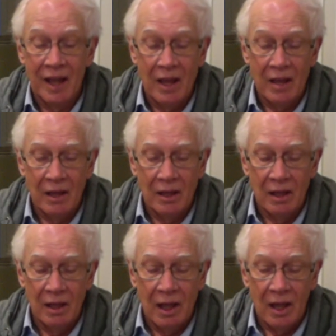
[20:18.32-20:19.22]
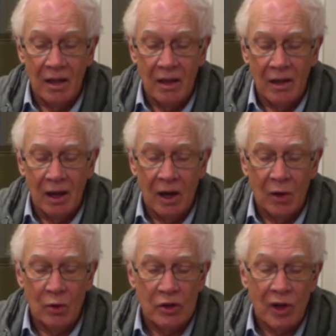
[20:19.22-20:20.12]
and and
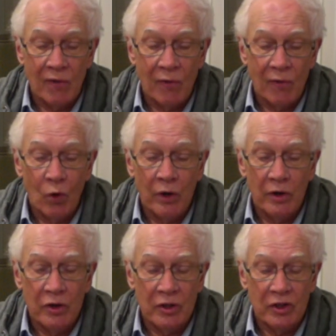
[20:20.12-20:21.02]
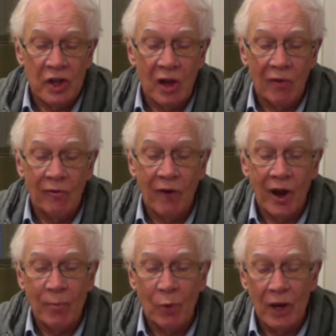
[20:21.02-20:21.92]
how self-awareness itself
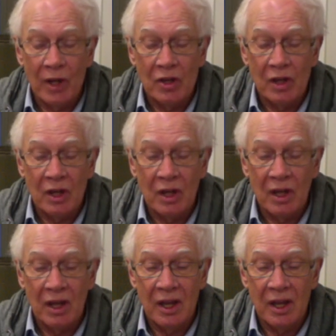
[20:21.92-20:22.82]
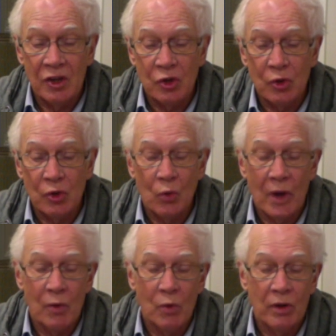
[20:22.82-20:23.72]
vibrates it in a certain
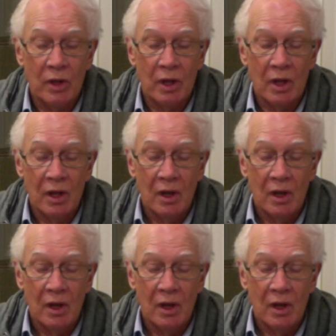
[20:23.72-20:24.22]
way where the